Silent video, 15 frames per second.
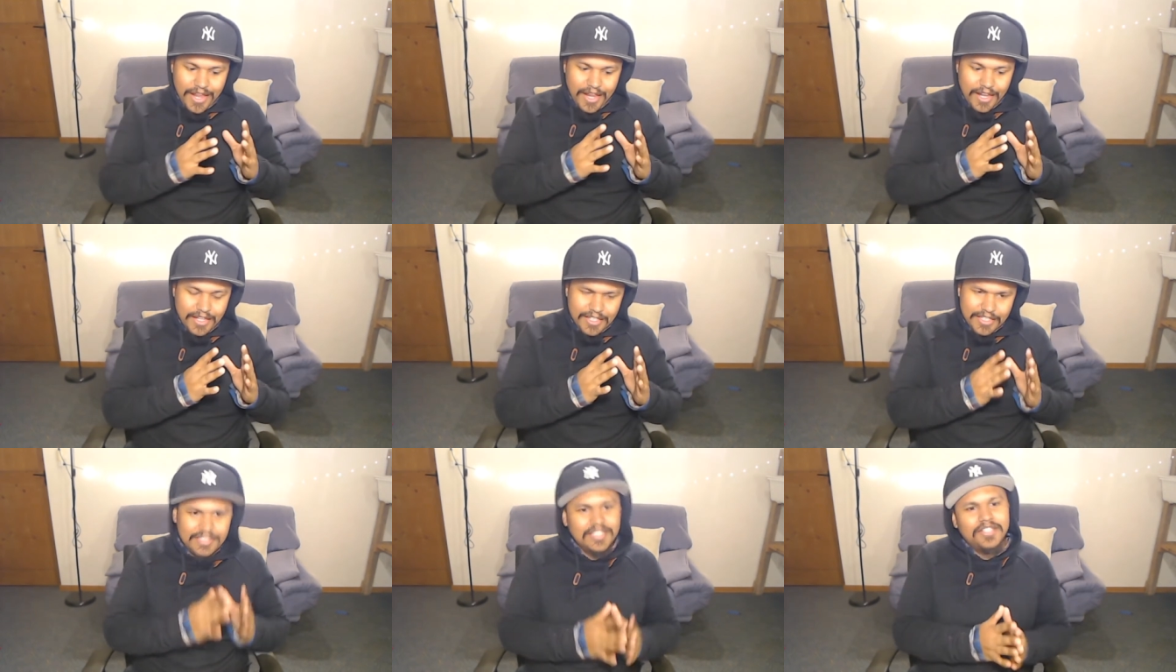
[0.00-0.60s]

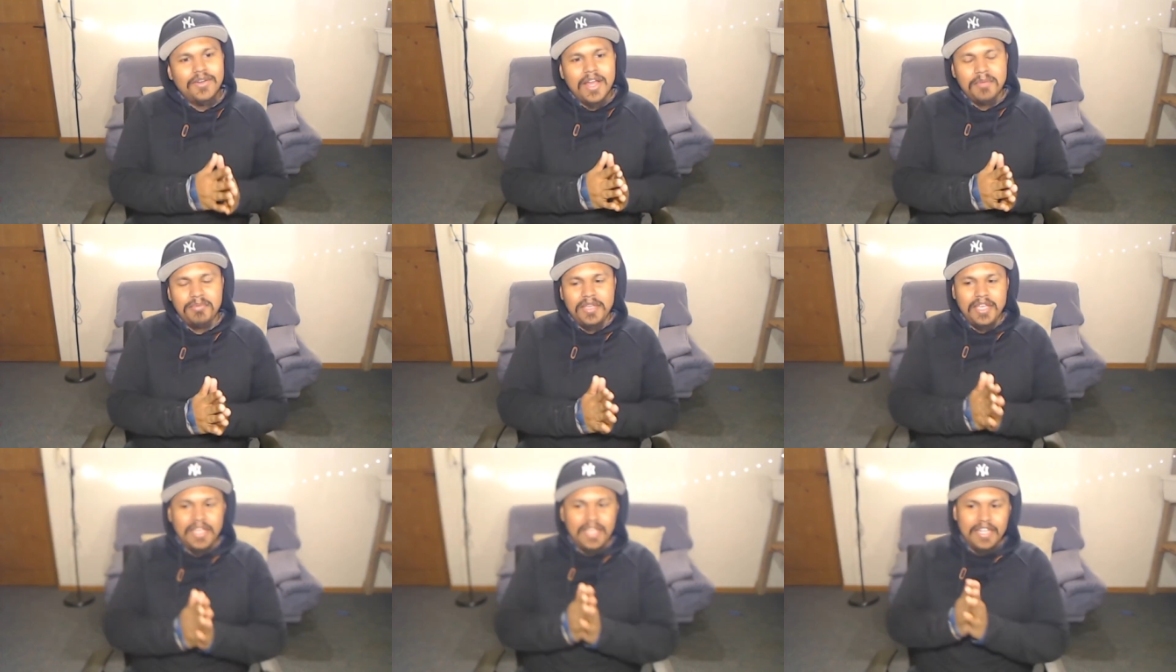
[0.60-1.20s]
a Nintendo
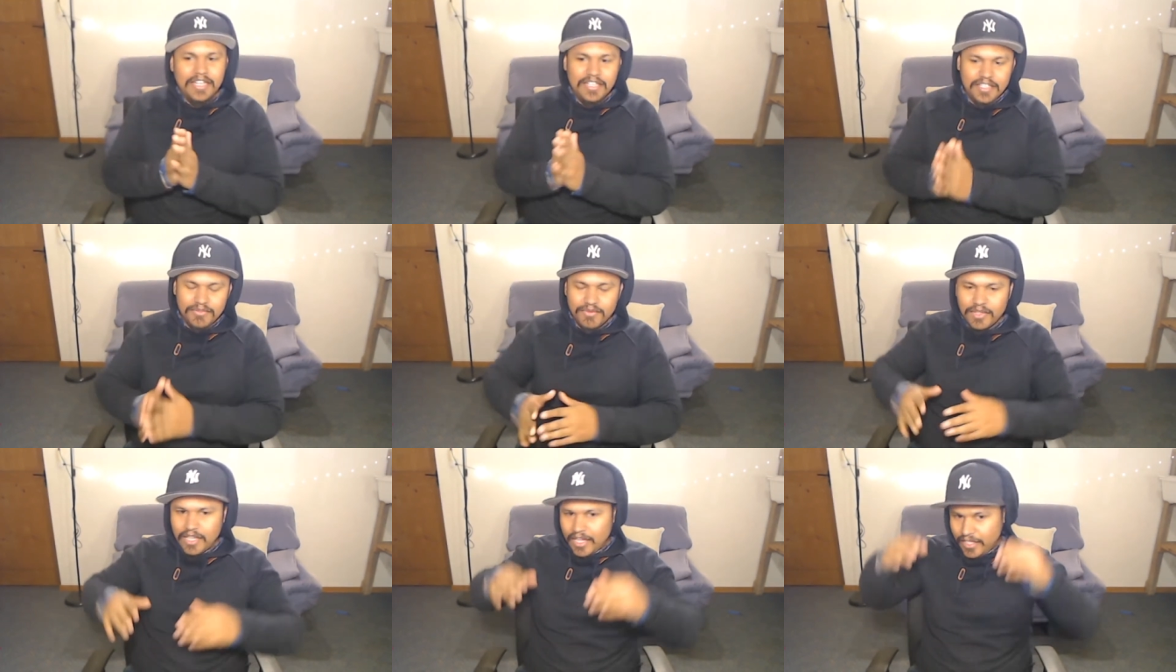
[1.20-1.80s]
IP in a
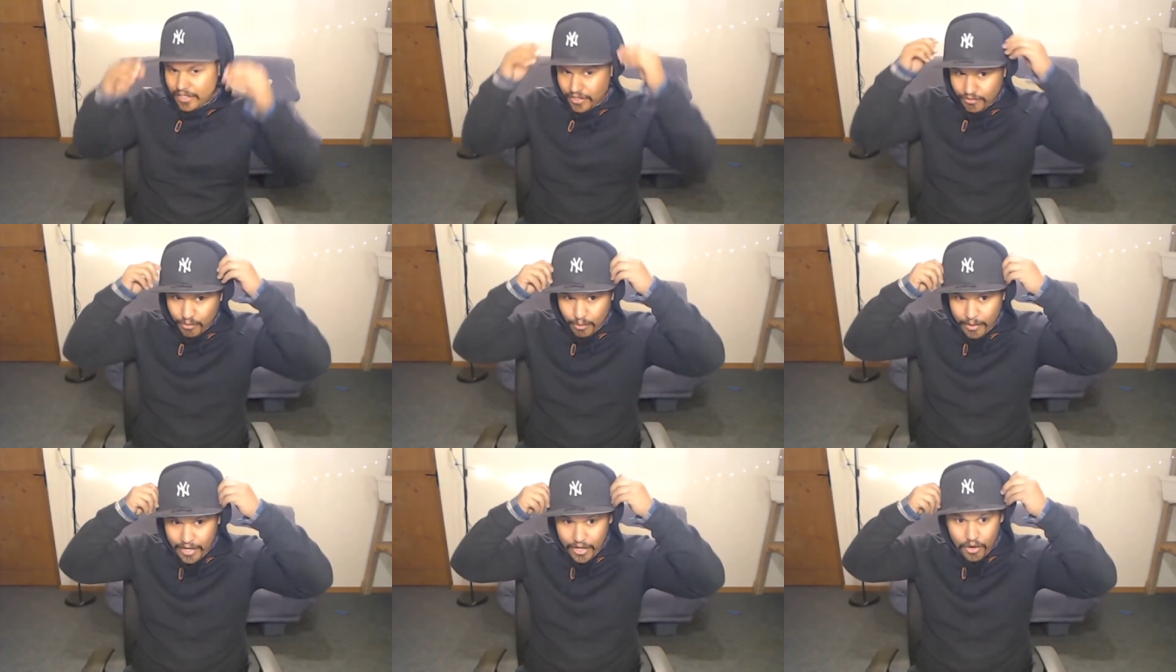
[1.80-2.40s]
different light, in a
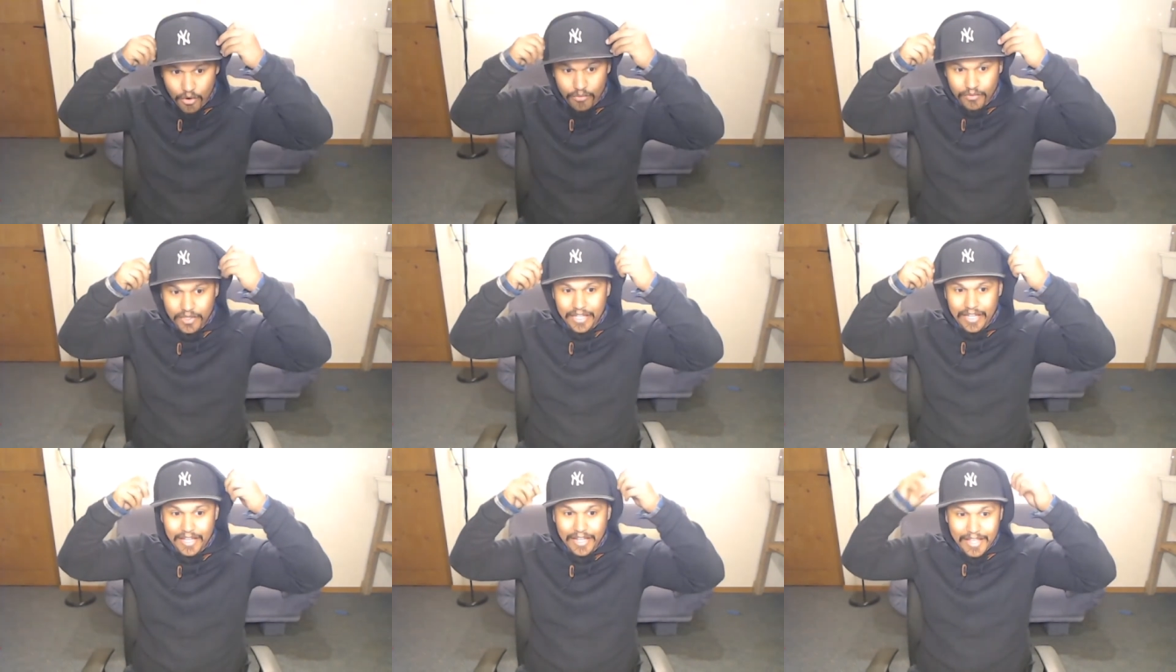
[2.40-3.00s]
different way.
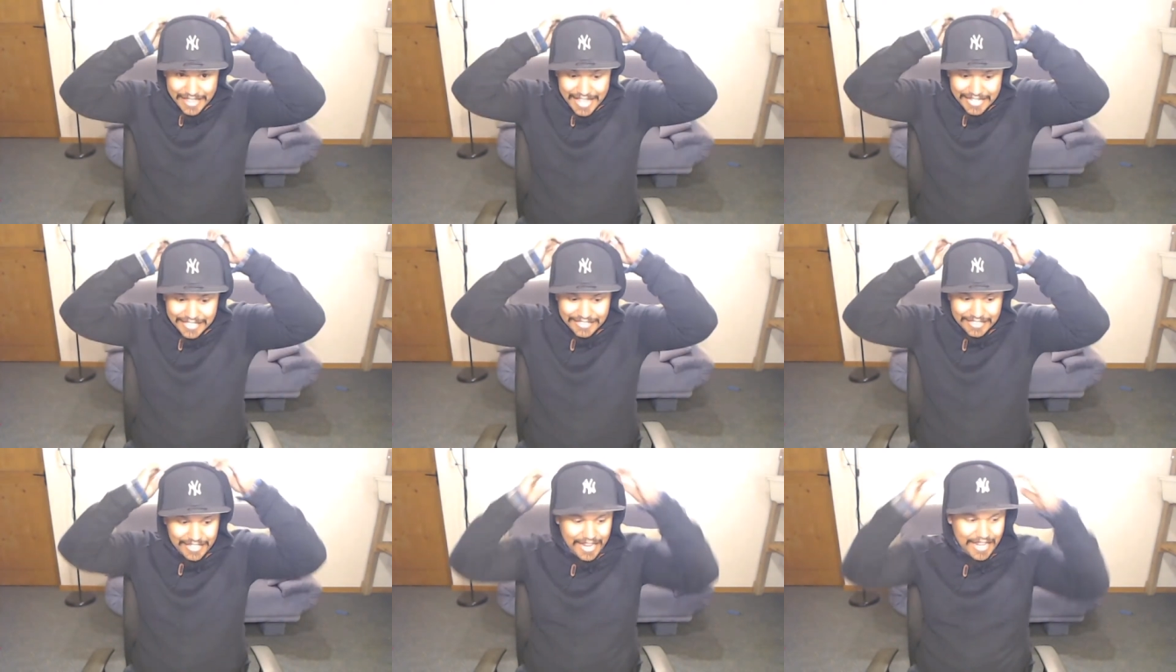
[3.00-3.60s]
Hopefully, that
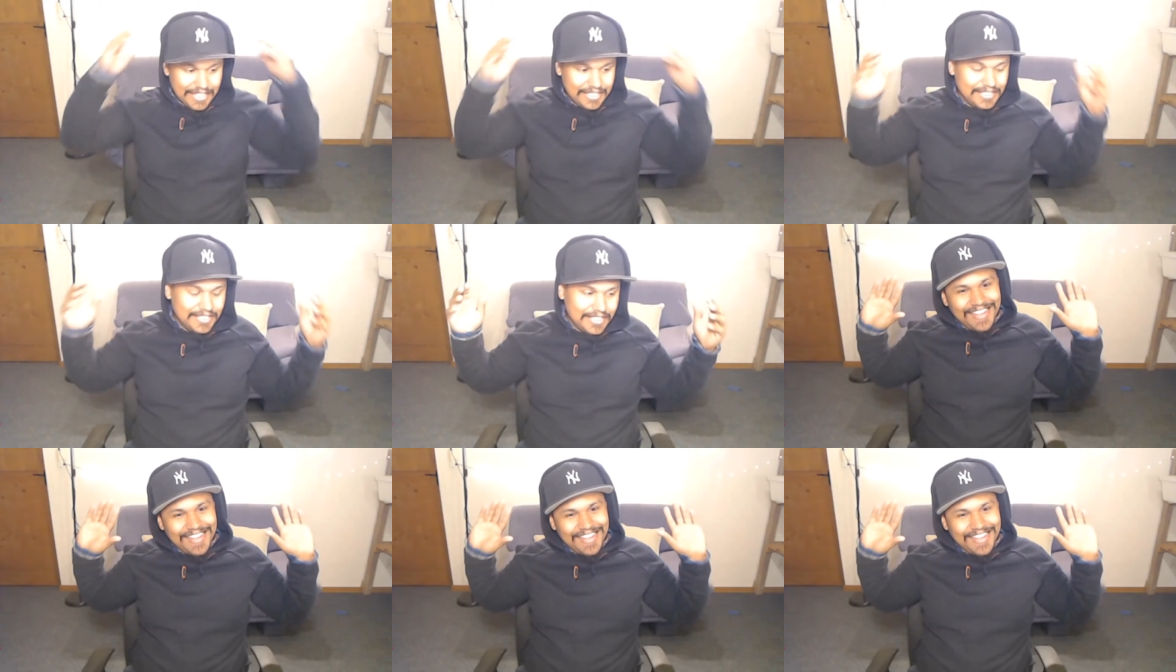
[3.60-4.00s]
is the case.